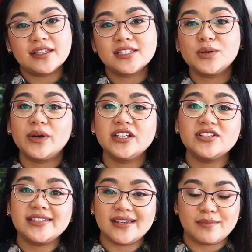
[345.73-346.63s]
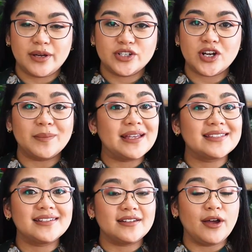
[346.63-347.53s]
And so what you see on my shop
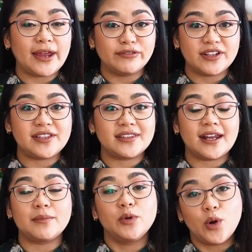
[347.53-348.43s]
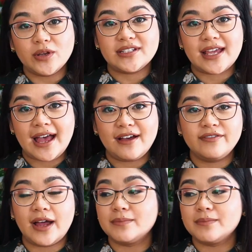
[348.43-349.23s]
isn't everything that I'm going to have.